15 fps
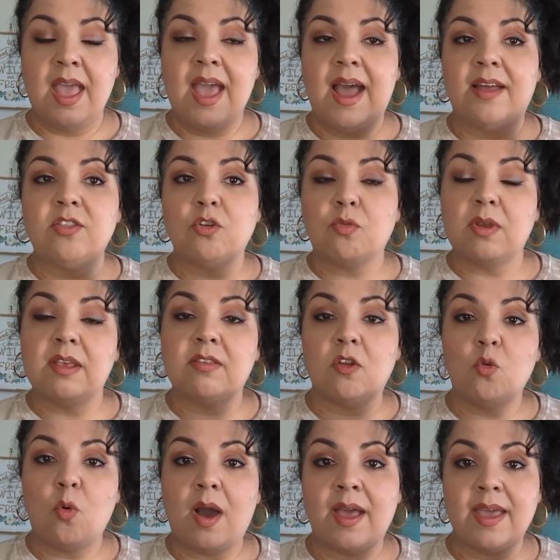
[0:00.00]
And the
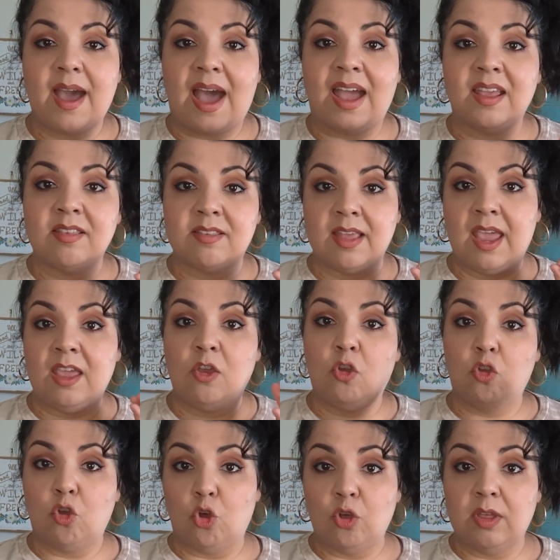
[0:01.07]
reason why I say
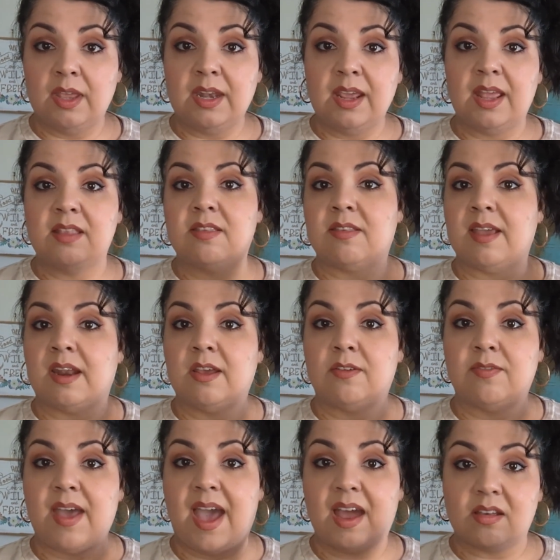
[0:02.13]
good instead of
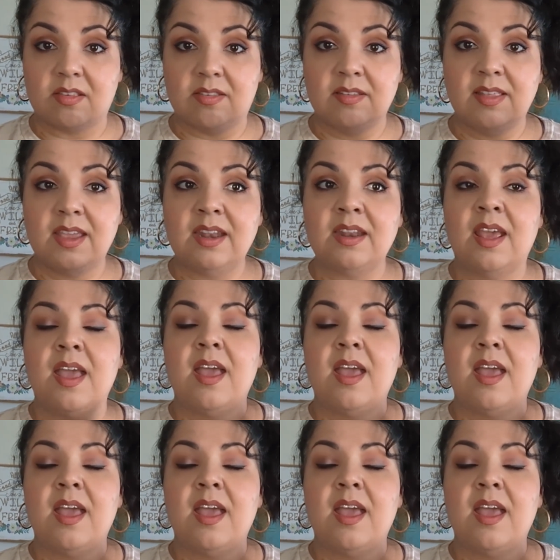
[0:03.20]
excellent